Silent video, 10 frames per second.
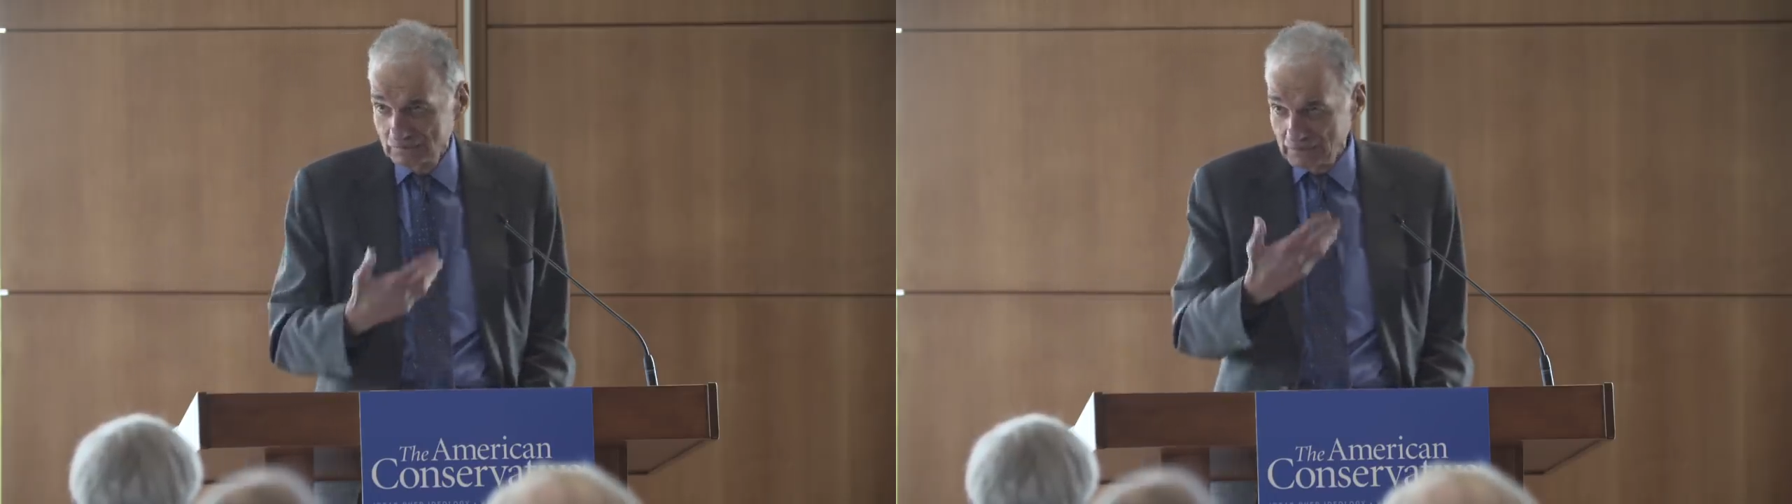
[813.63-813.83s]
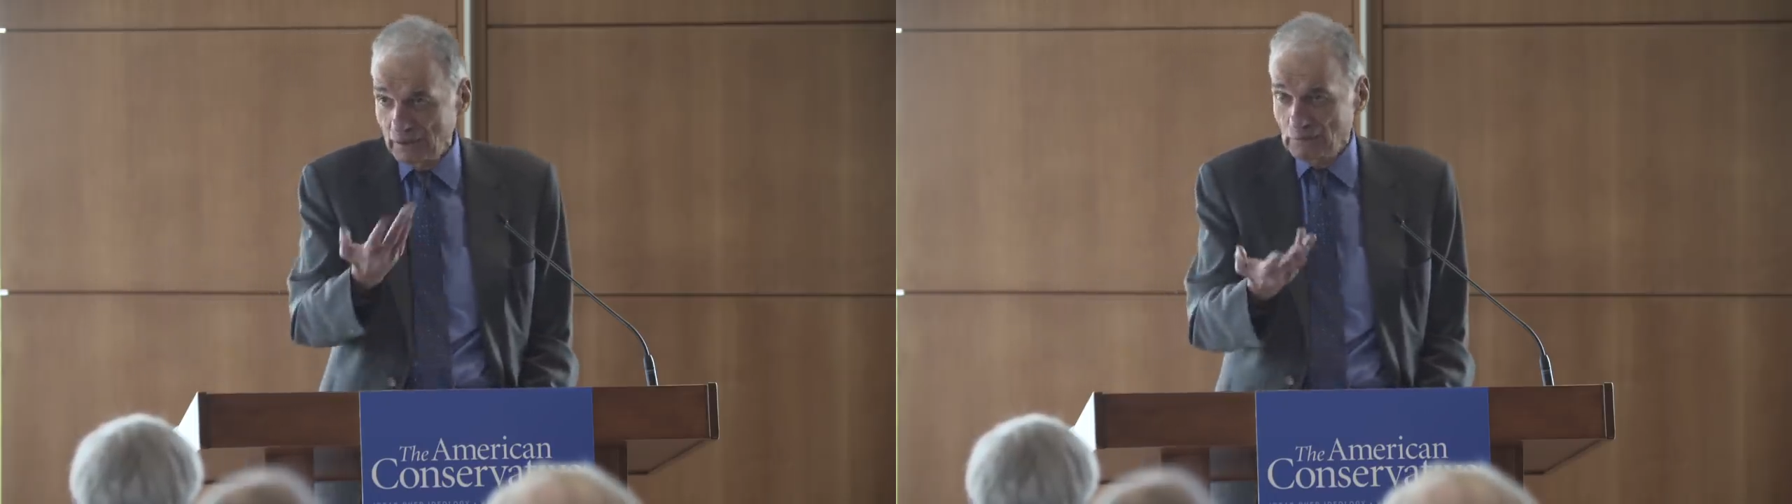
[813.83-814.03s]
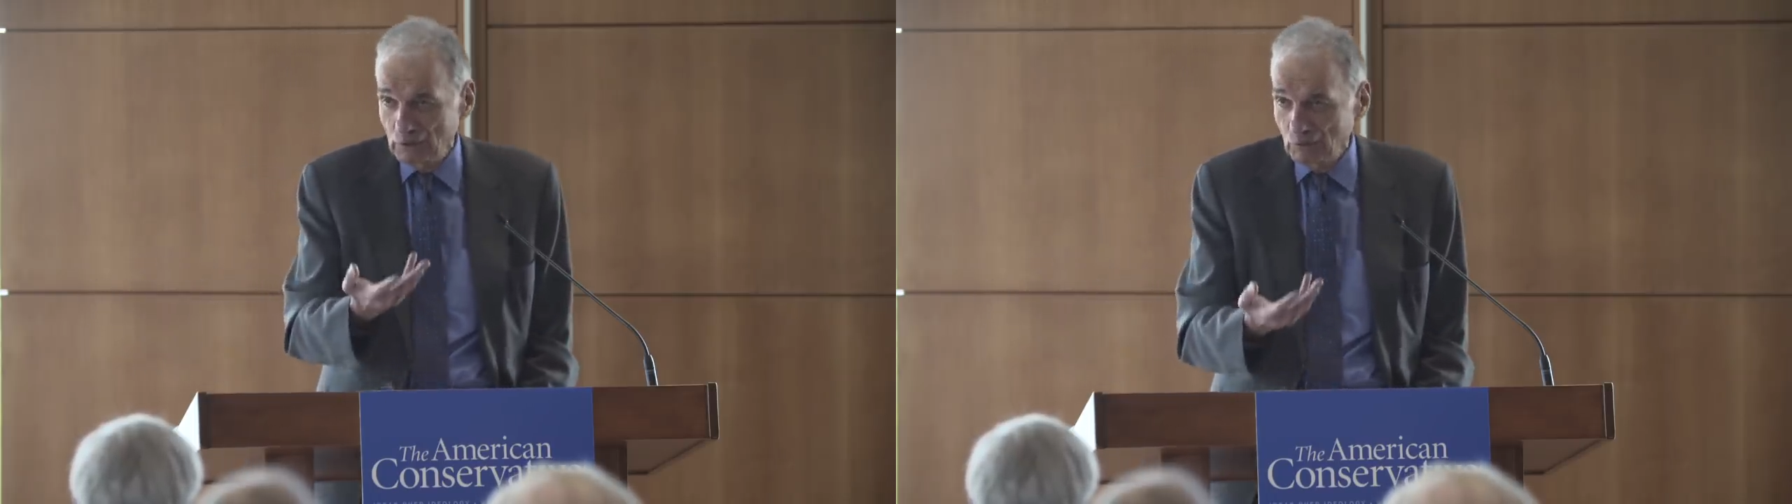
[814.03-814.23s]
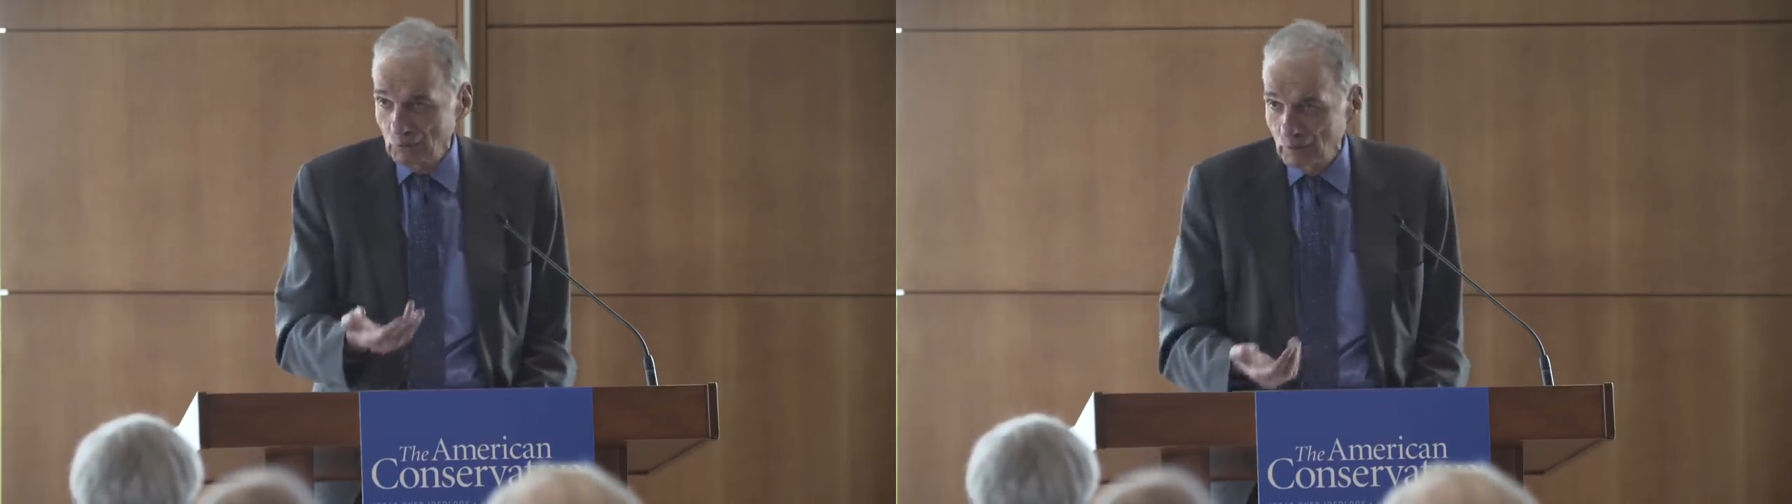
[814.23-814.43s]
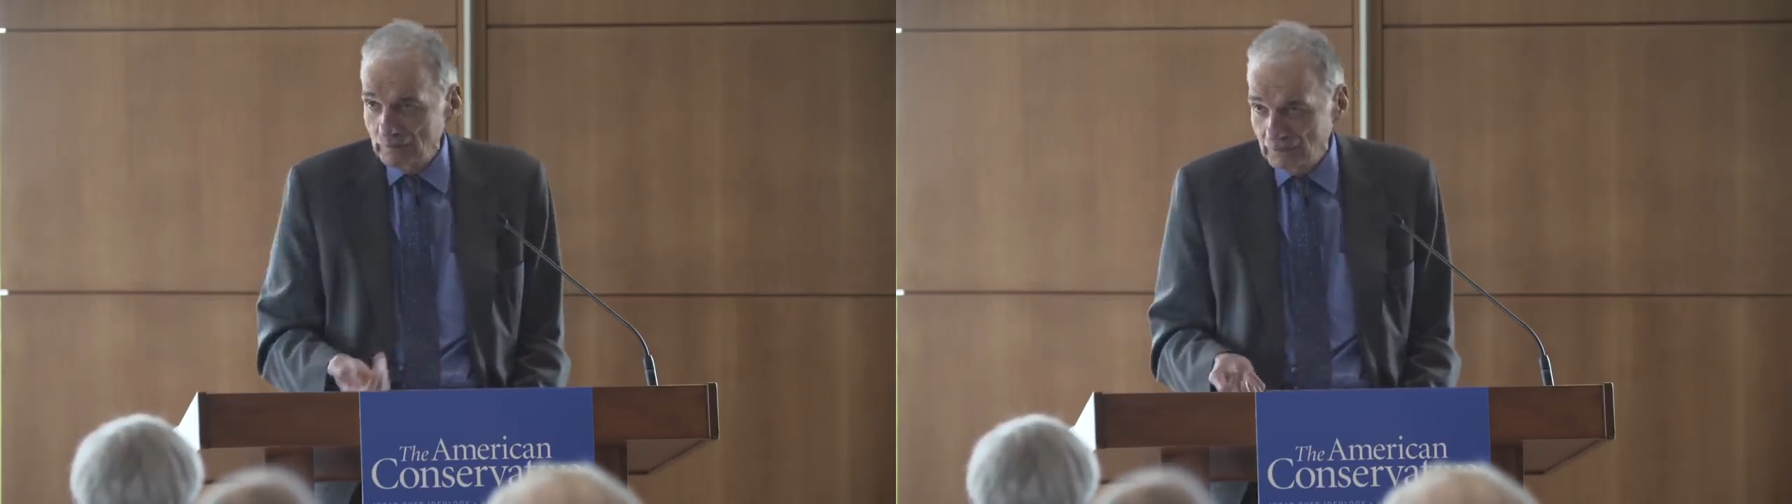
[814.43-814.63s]
Chemical
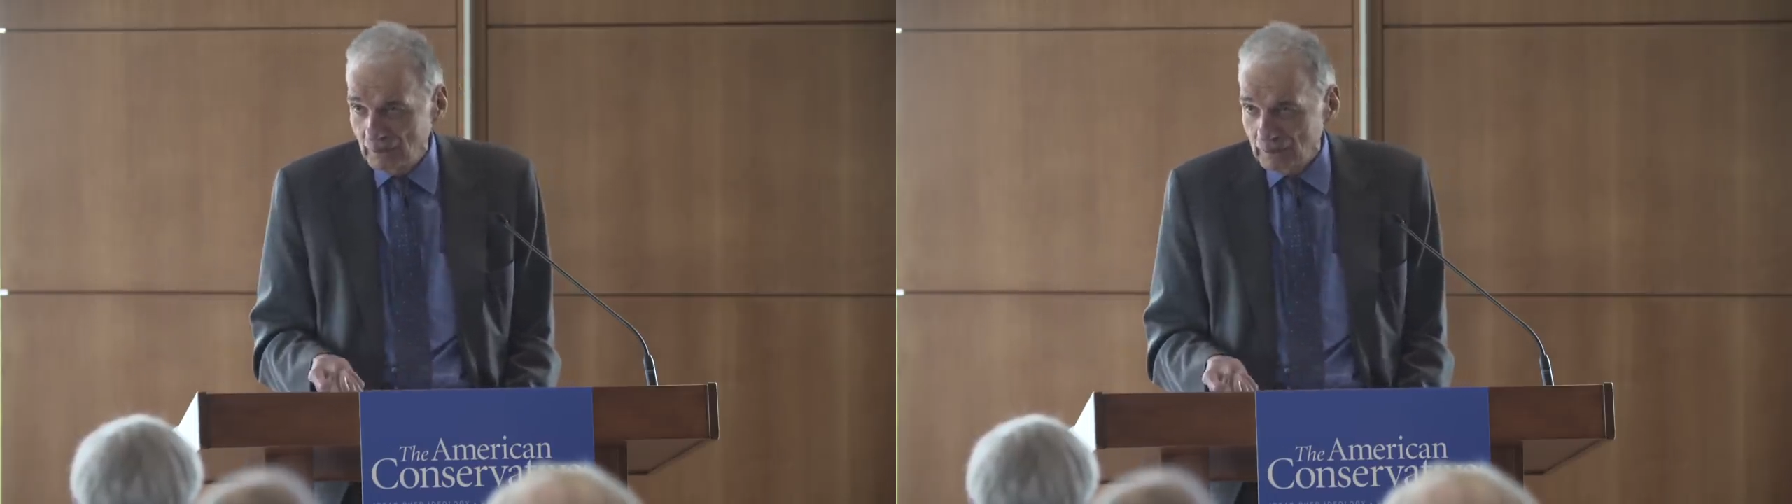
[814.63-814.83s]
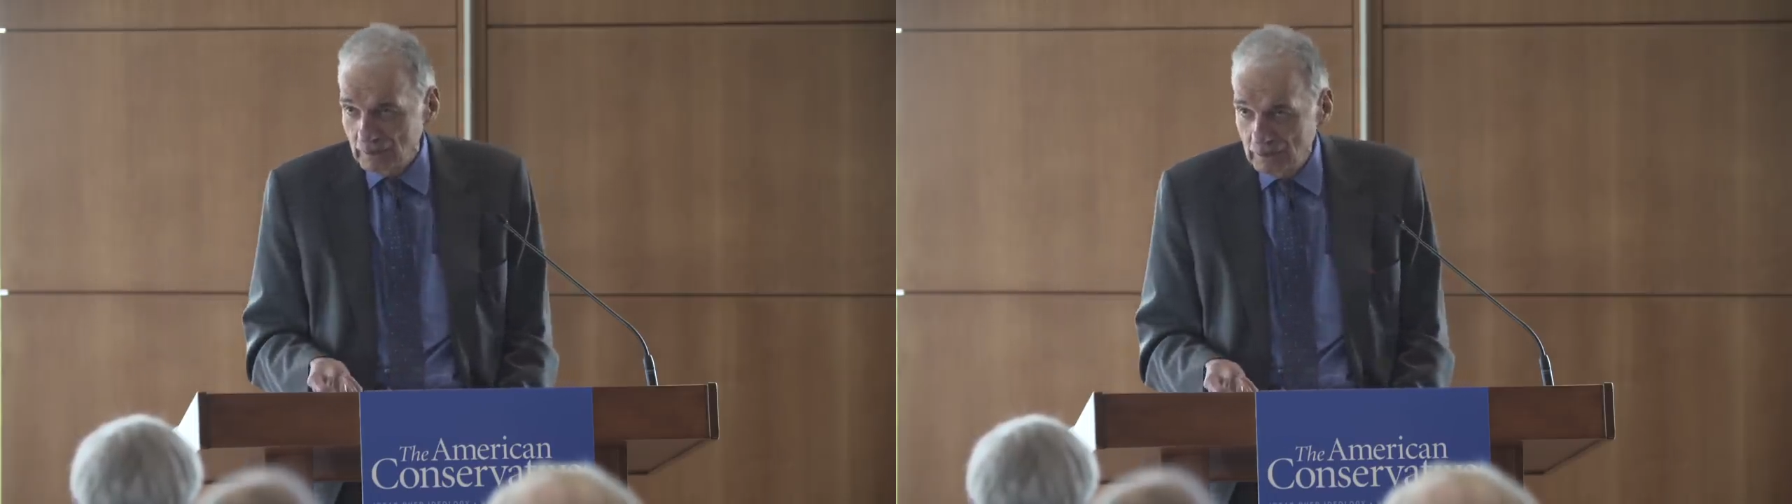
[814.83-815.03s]
warfare.